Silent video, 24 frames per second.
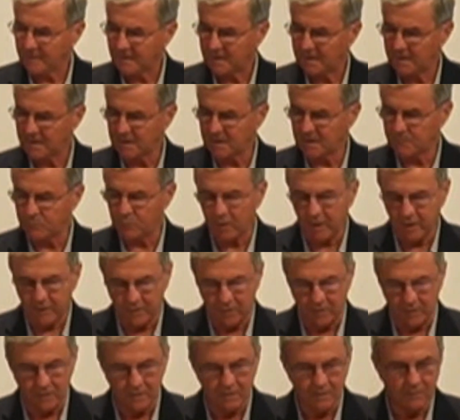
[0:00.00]
His
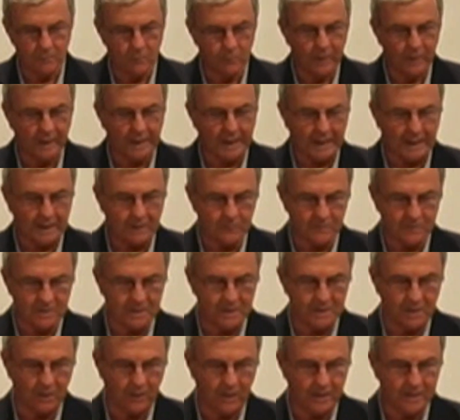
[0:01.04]
brother, Rick, was in
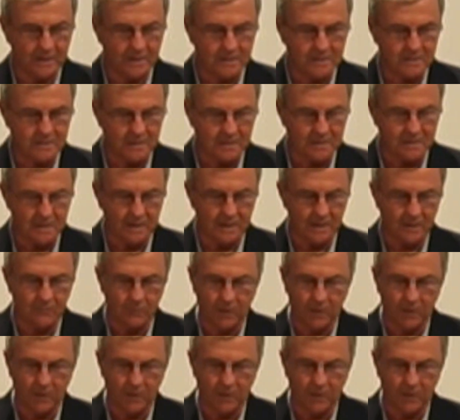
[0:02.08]
the audience and said,